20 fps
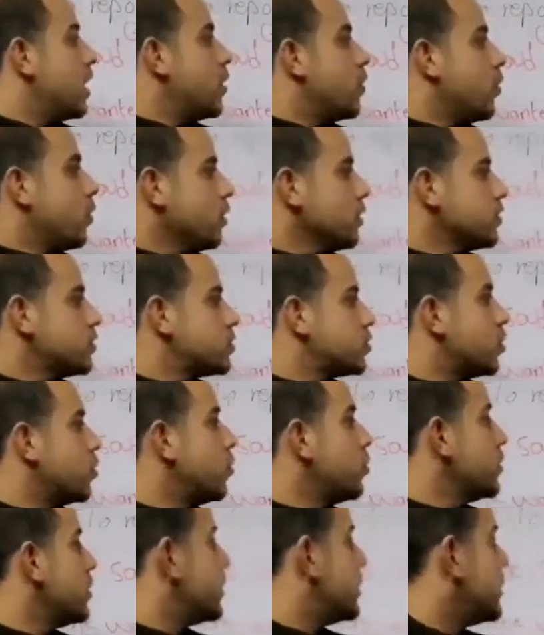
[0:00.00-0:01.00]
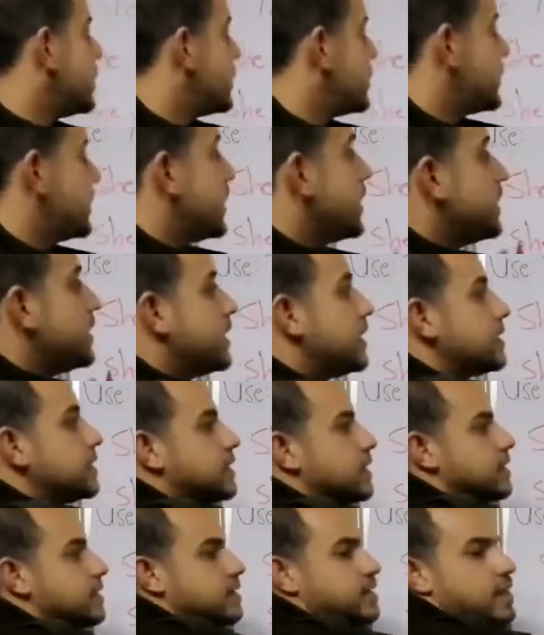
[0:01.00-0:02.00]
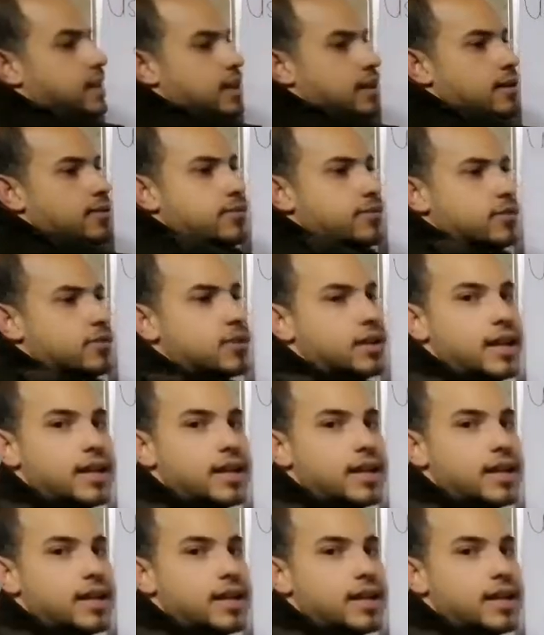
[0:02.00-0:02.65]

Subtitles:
Also, the sentence itself,